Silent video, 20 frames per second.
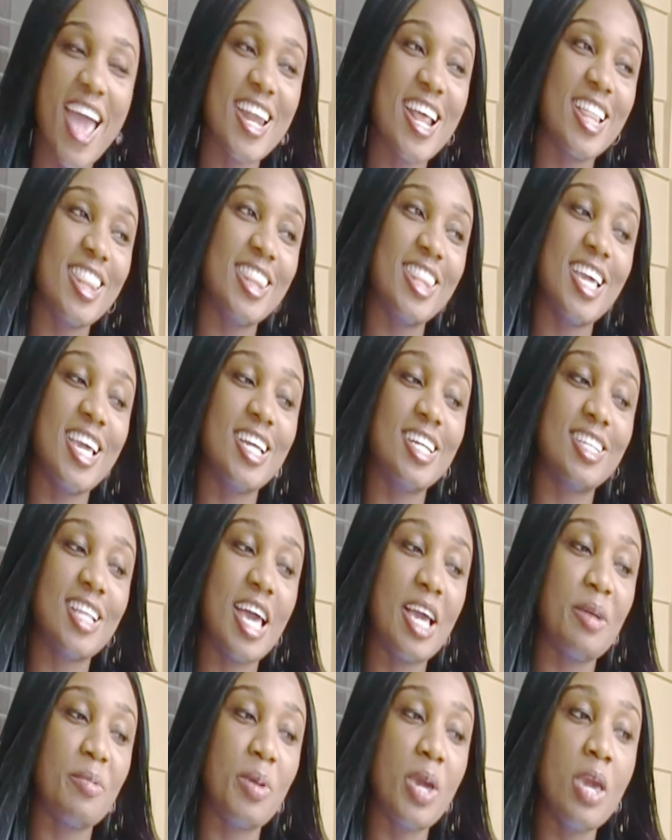And I think
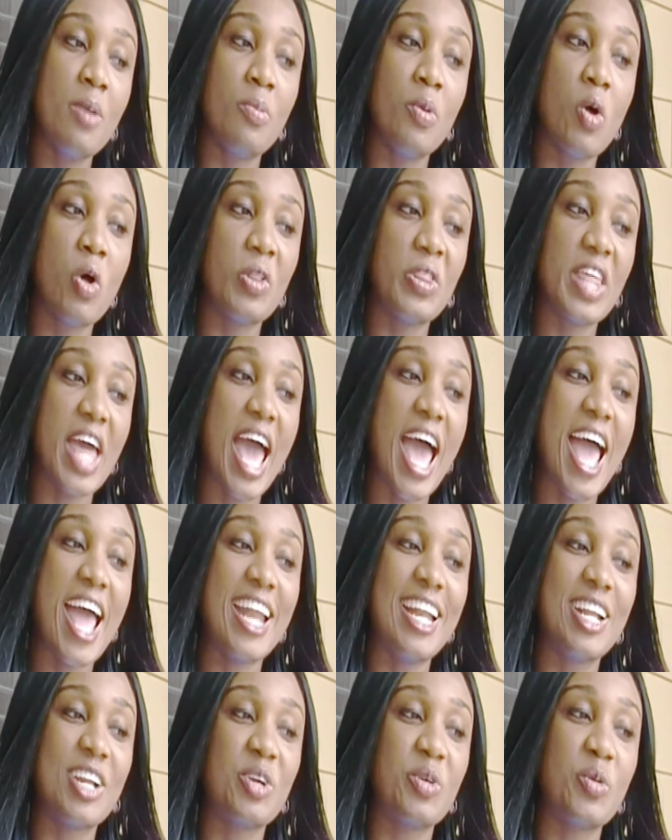like people
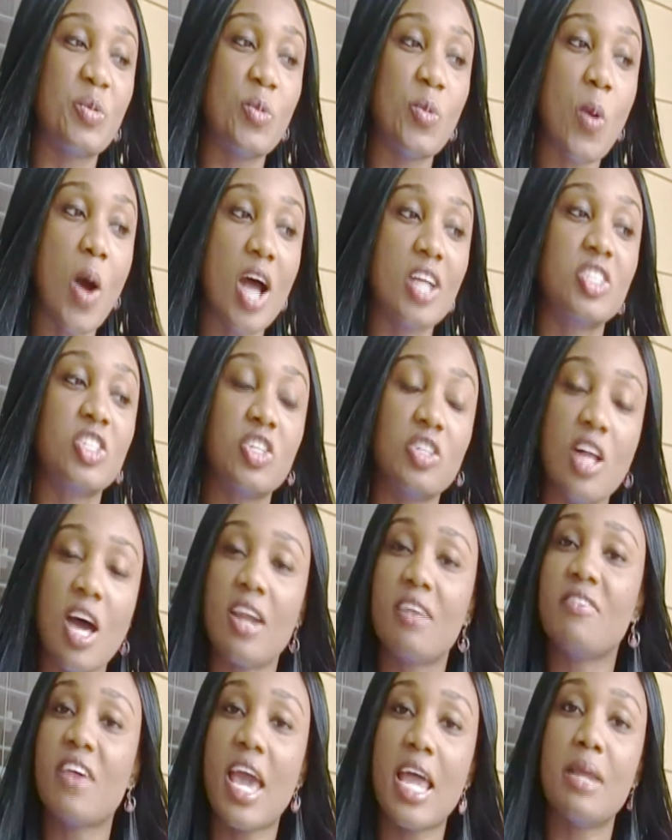that watch a
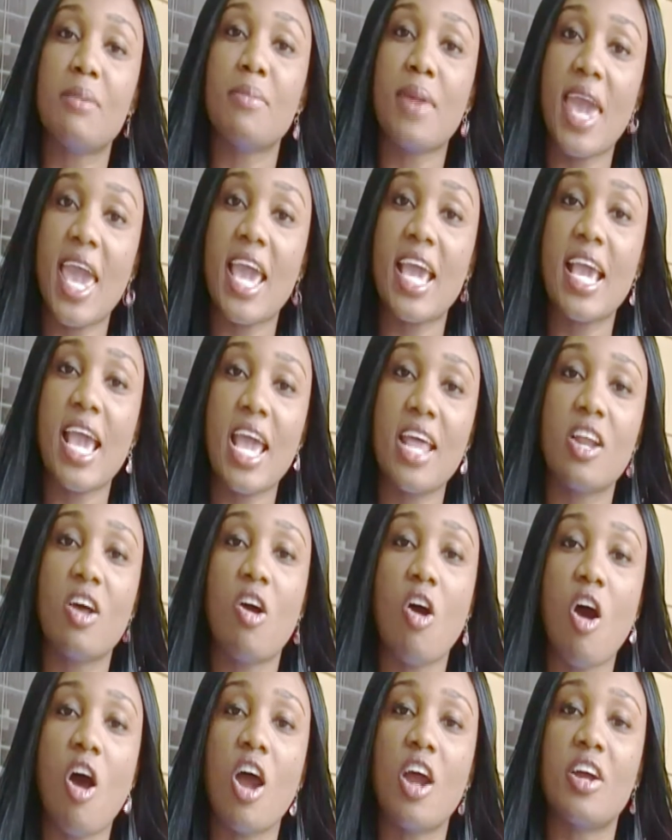lot of anime
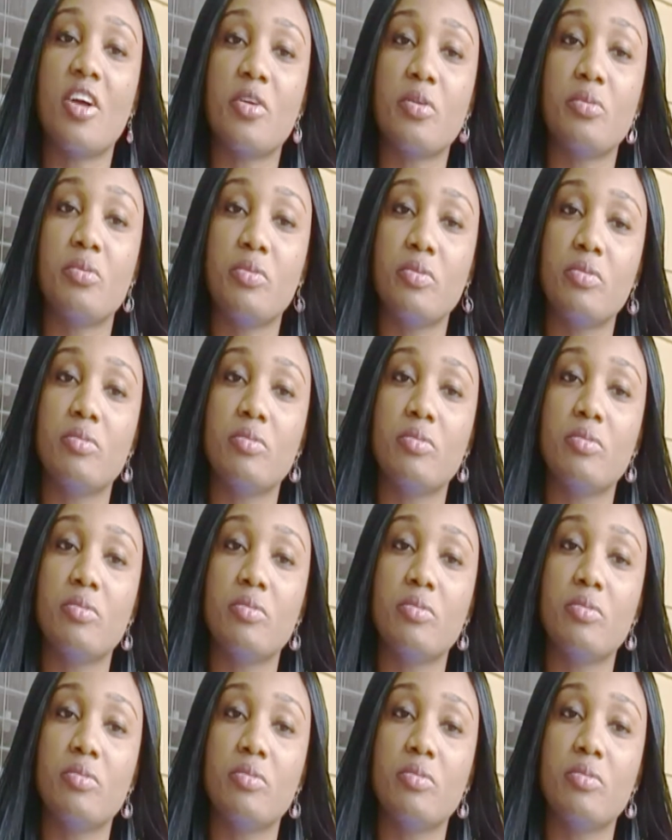and are